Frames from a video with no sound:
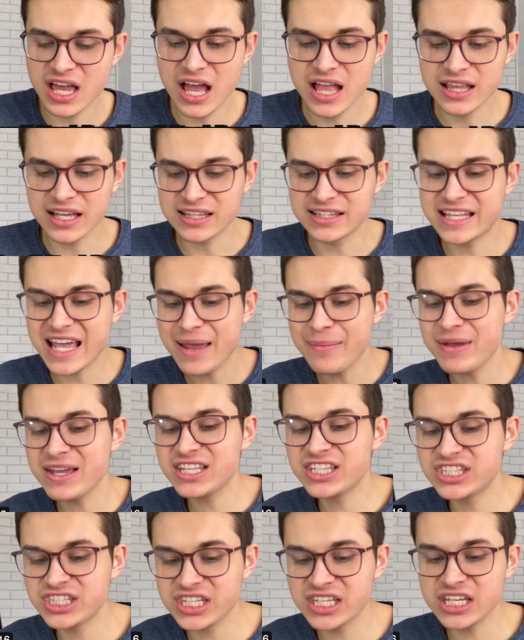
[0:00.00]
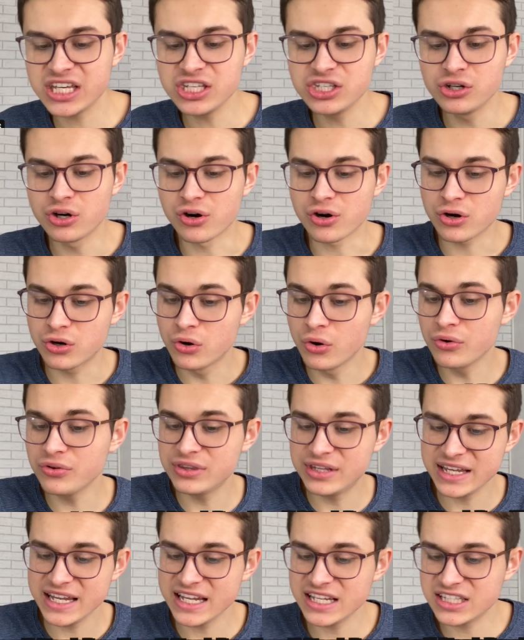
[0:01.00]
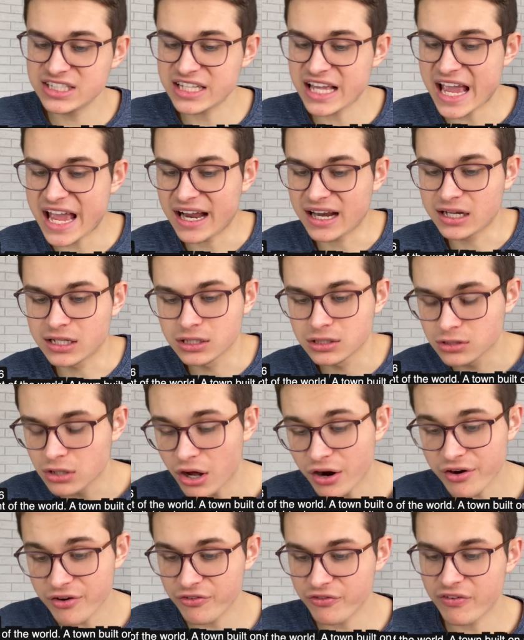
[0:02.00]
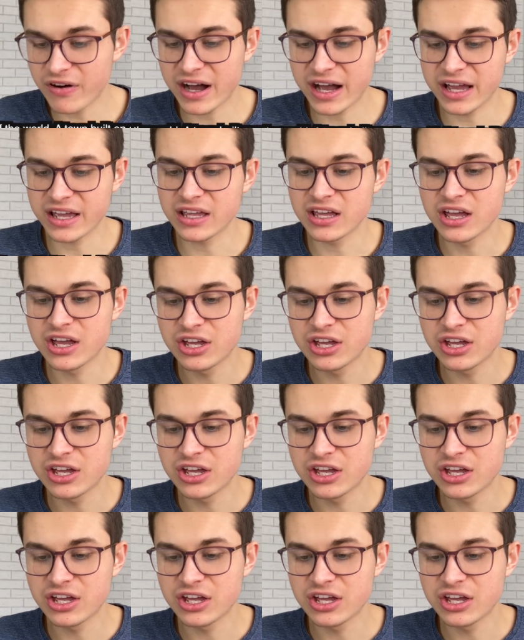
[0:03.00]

that they may see your good deeds and glorify